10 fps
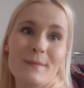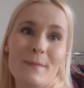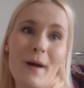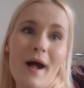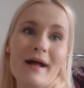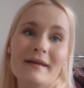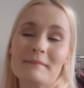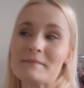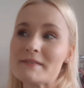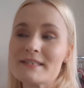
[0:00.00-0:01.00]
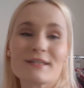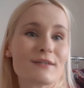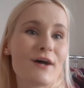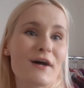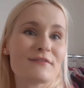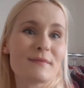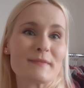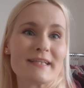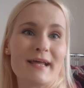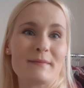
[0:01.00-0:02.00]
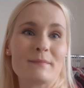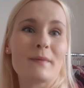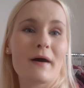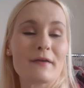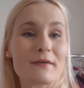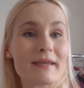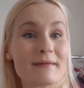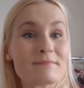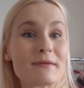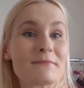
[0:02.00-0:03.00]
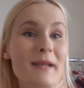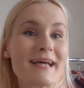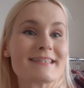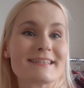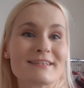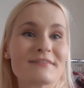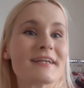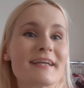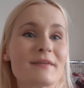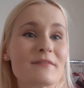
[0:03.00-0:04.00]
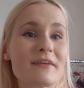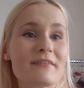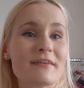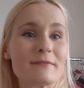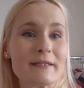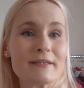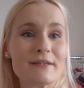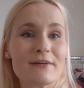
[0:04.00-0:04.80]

but I'm still not 100%, but you can be plastic free even when you're not